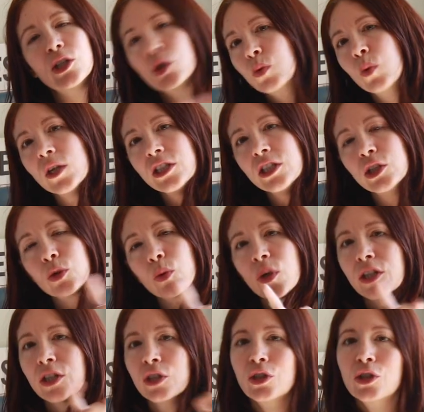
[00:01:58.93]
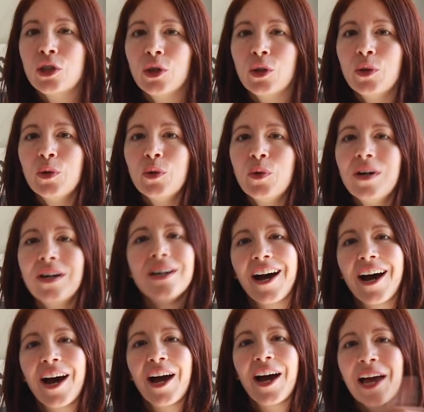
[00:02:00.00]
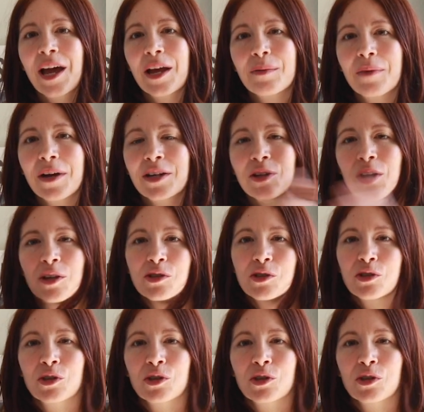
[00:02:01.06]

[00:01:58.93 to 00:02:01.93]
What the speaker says: 2022. I had my Dr.